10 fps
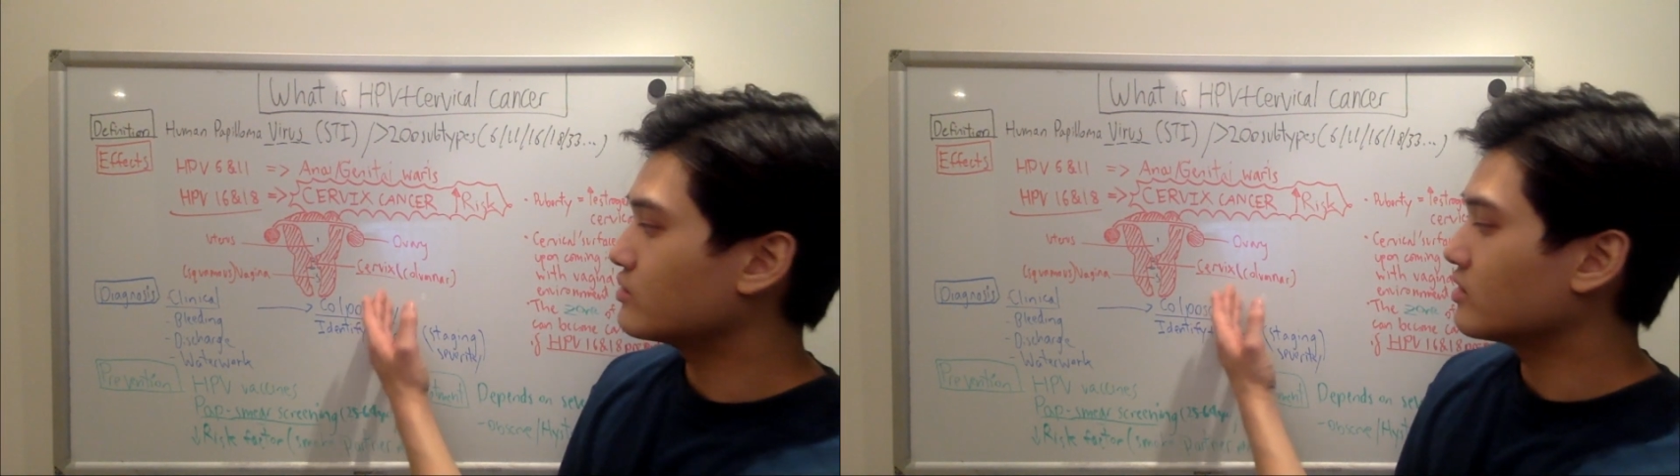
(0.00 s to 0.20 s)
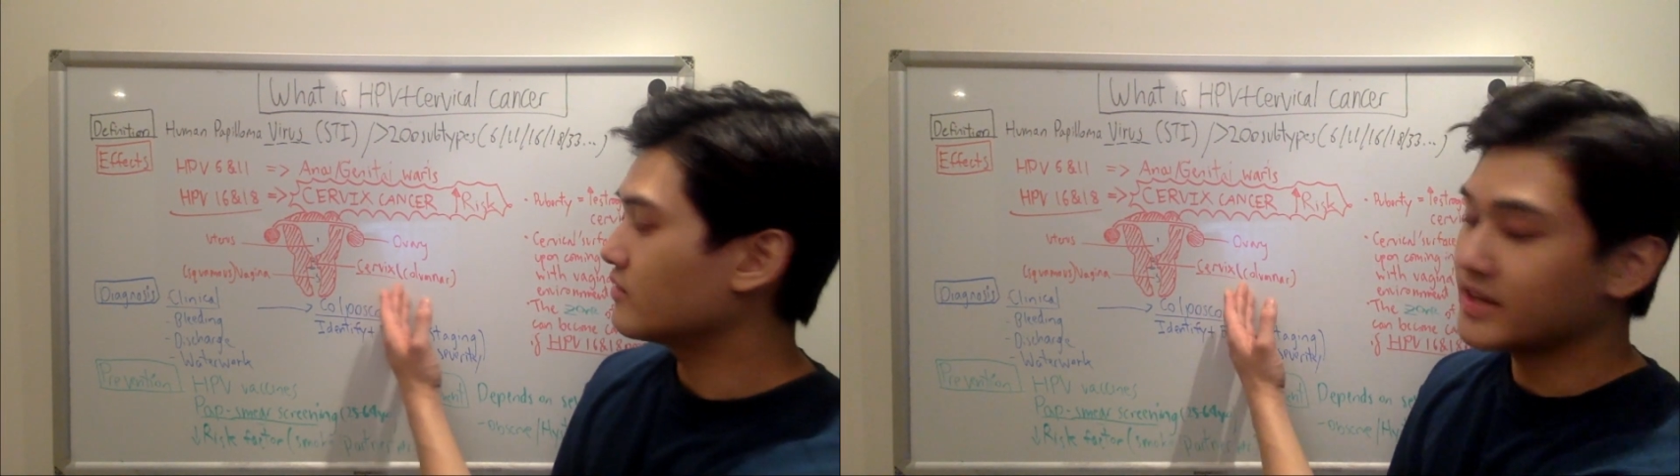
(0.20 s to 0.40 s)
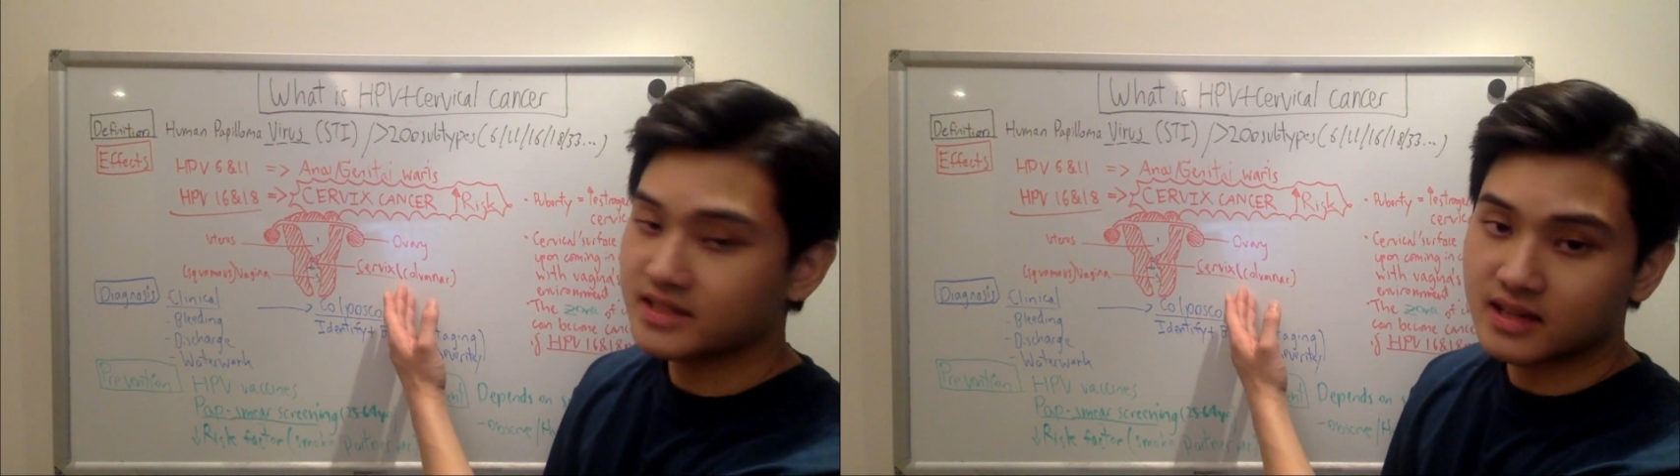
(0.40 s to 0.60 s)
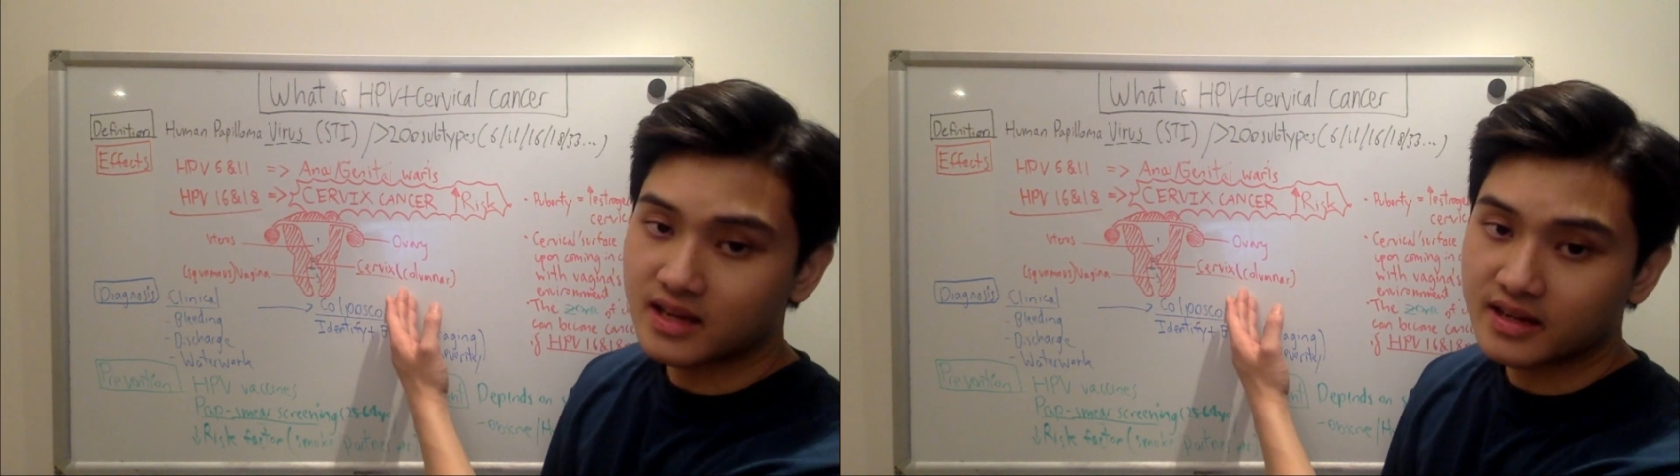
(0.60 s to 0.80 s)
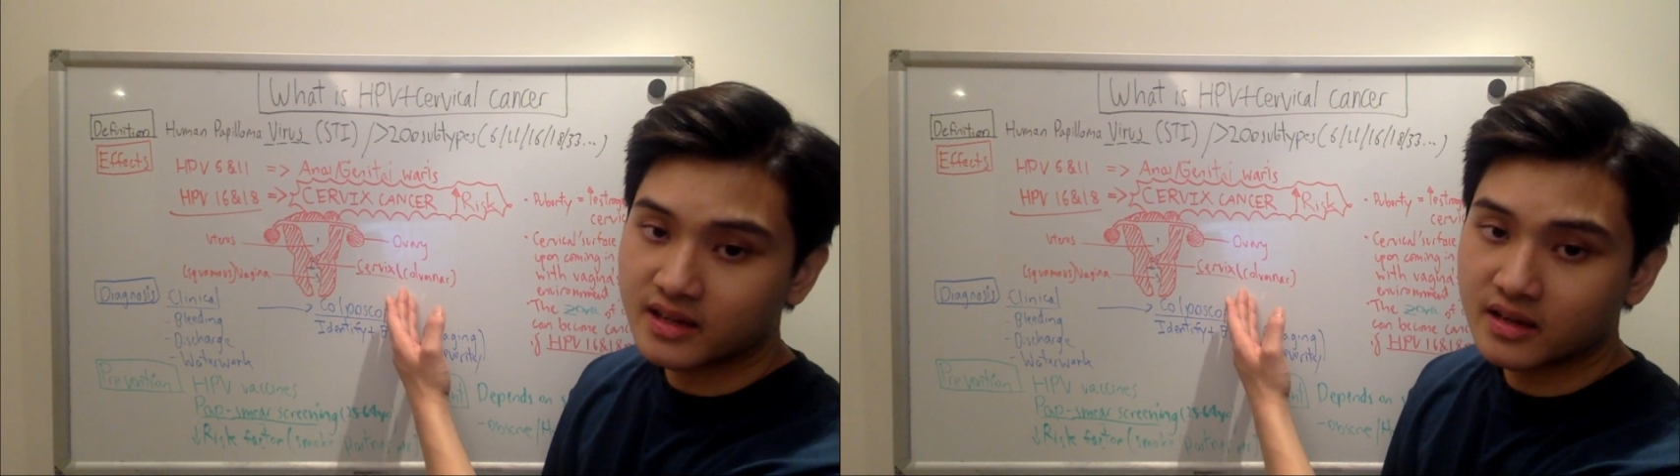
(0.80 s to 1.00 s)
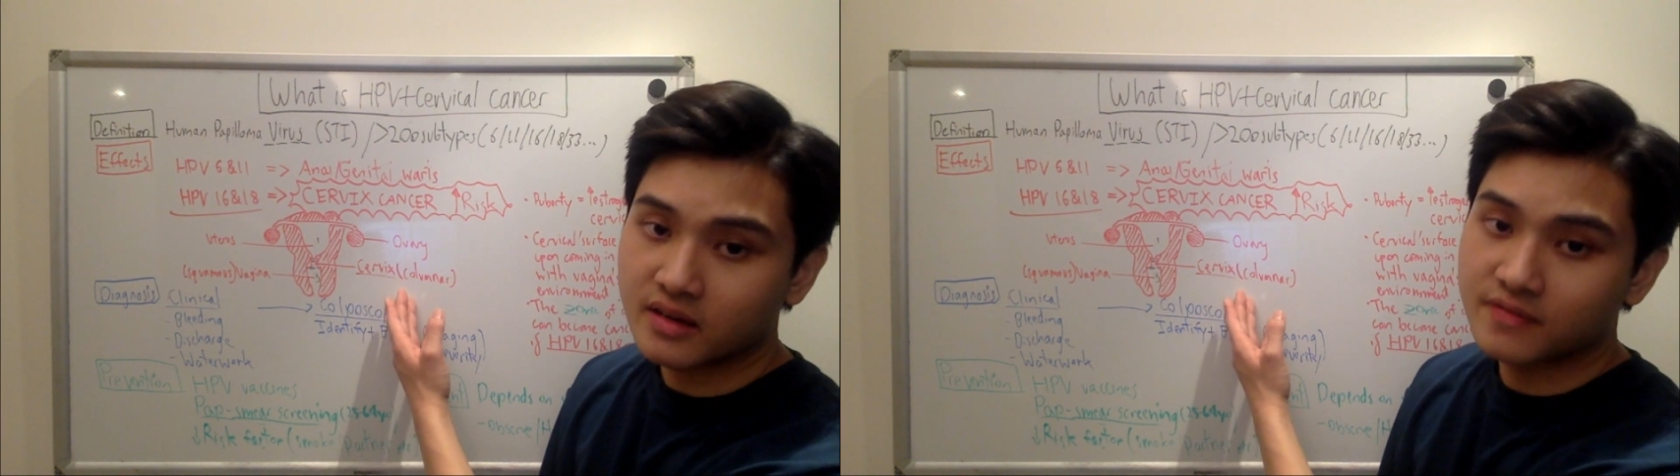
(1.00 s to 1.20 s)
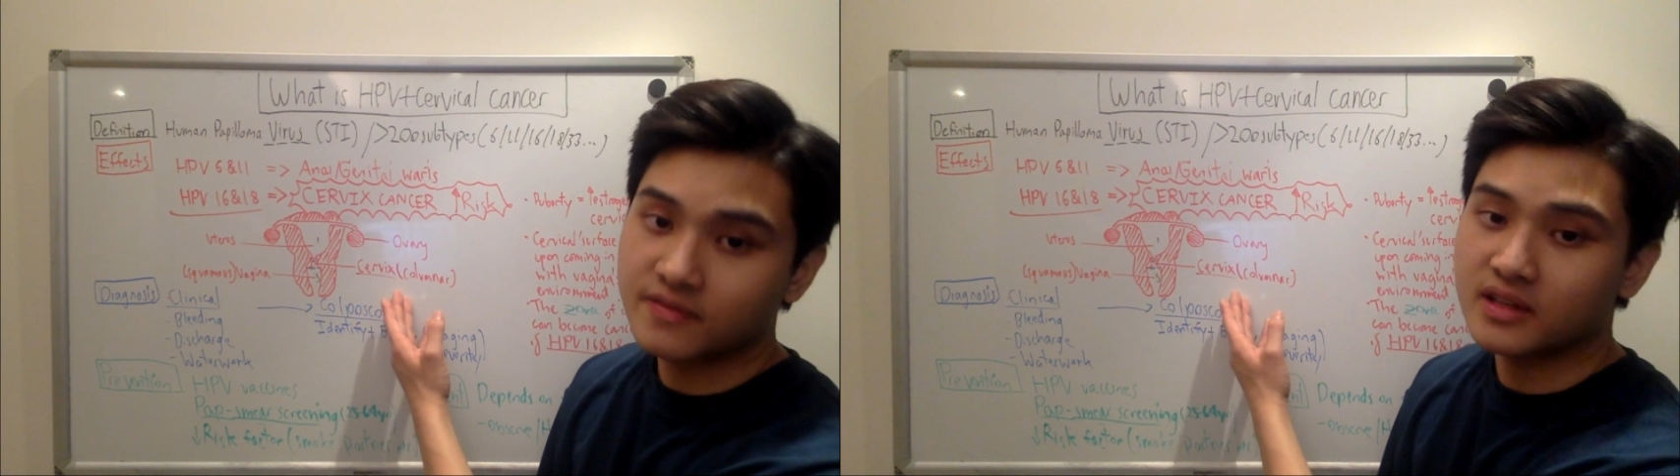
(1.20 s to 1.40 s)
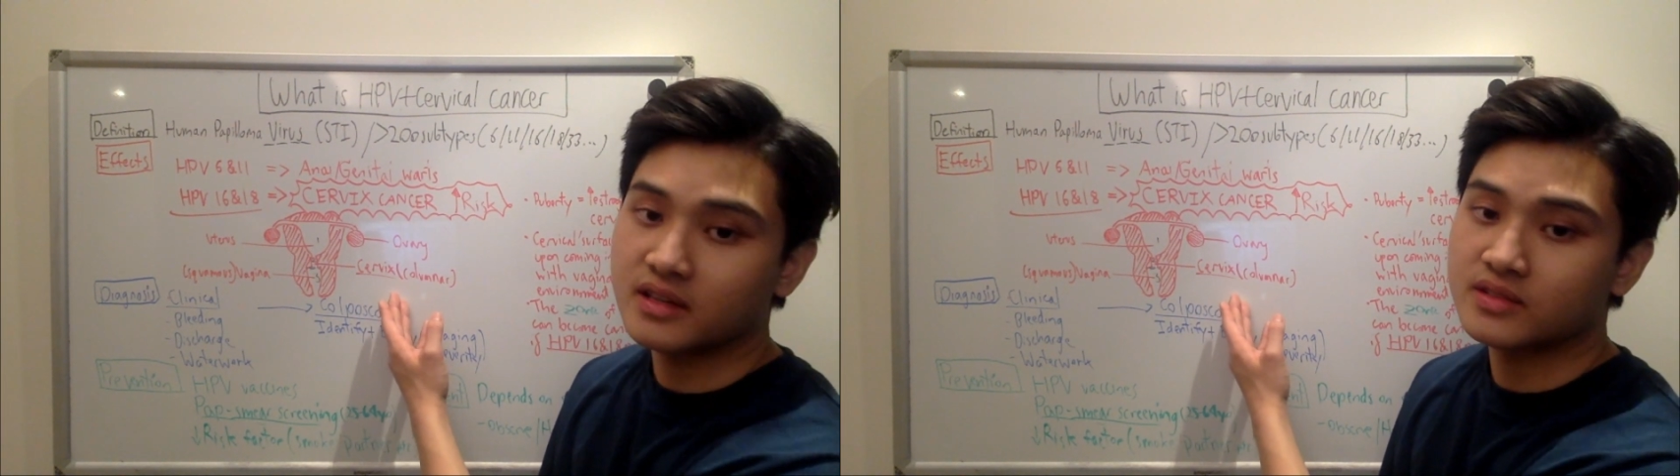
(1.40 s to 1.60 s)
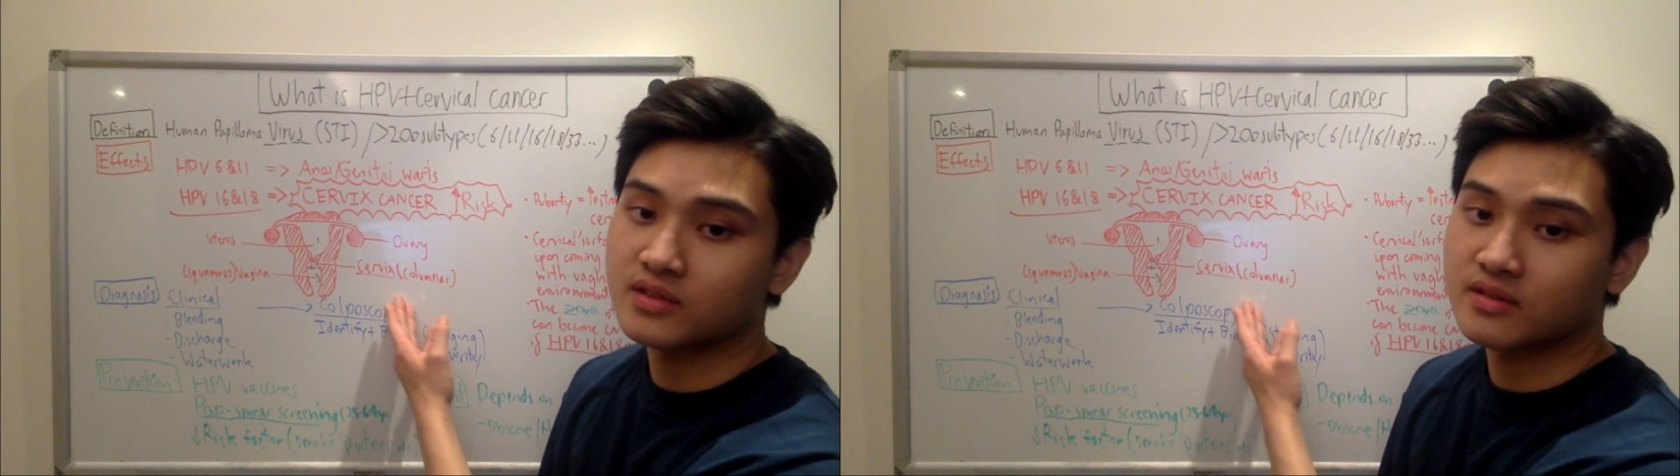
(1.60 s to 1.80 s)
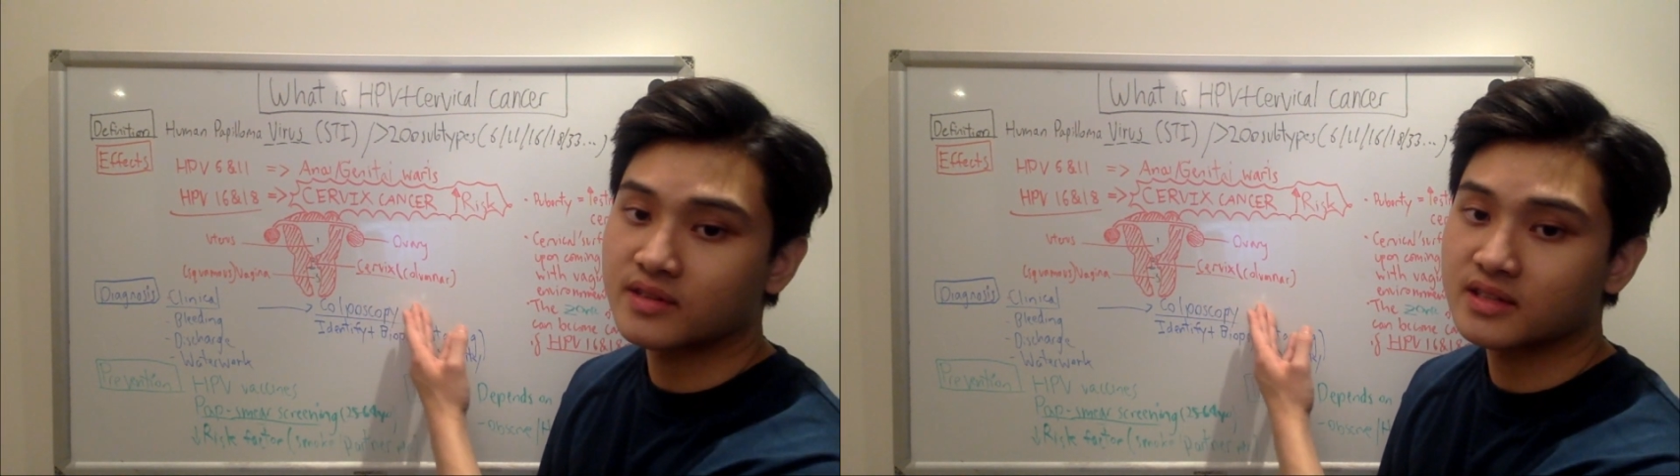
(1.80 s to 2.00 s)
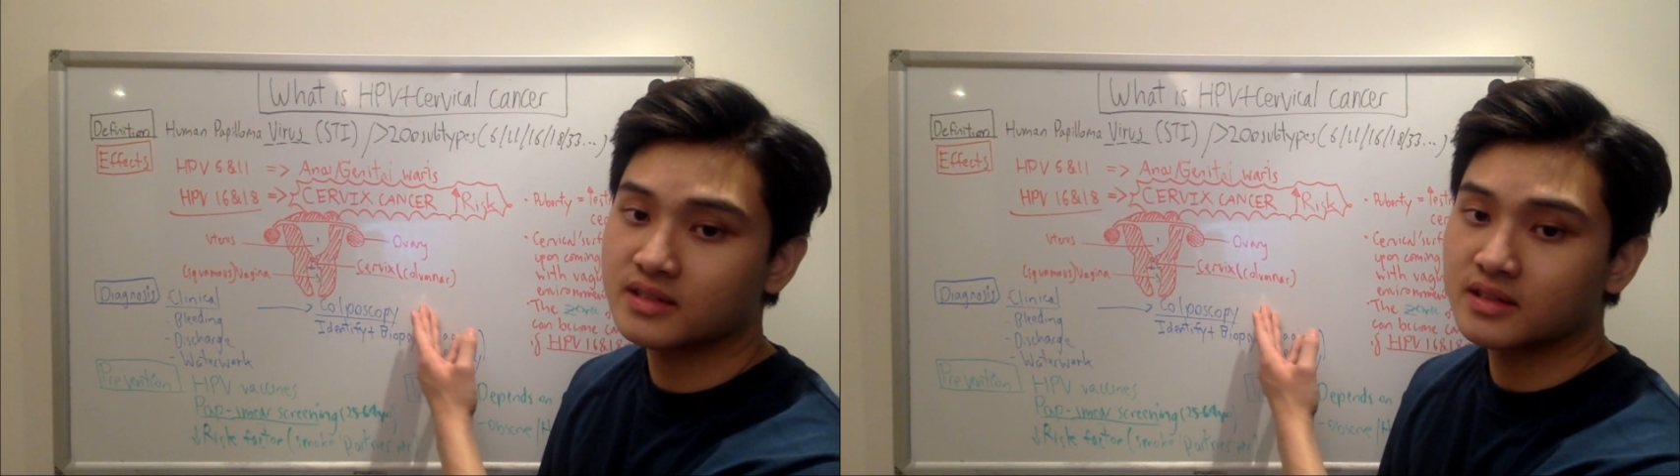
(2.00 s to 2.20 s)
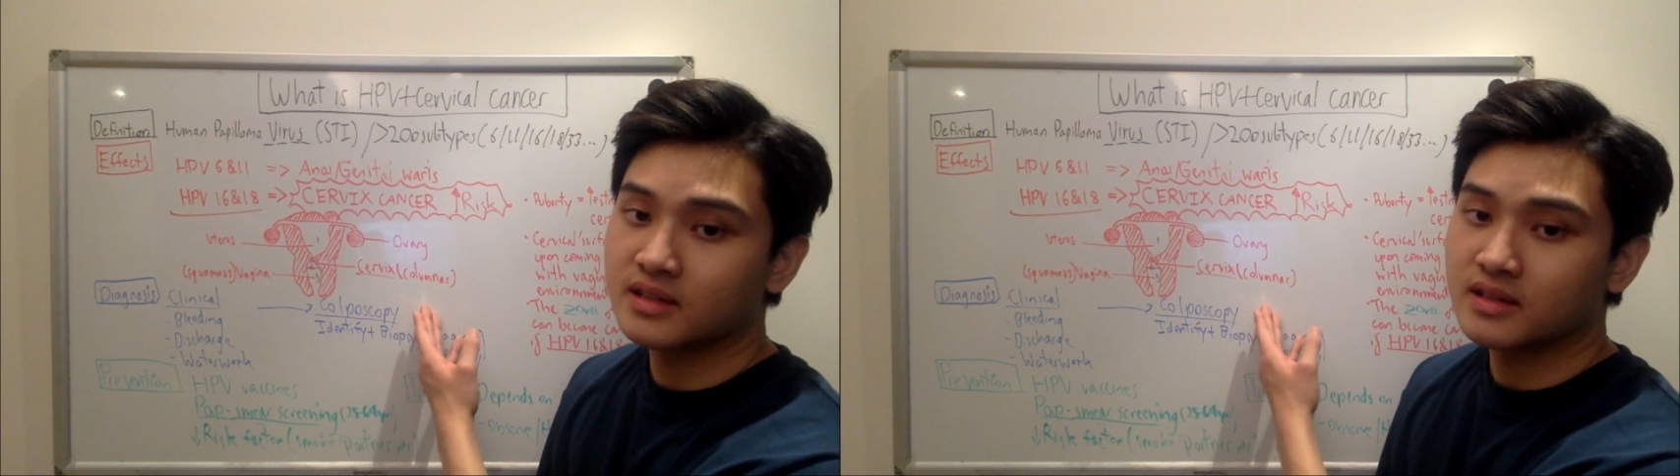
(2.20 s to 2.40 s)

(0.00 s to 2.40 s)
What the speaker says: surface lining of the cervix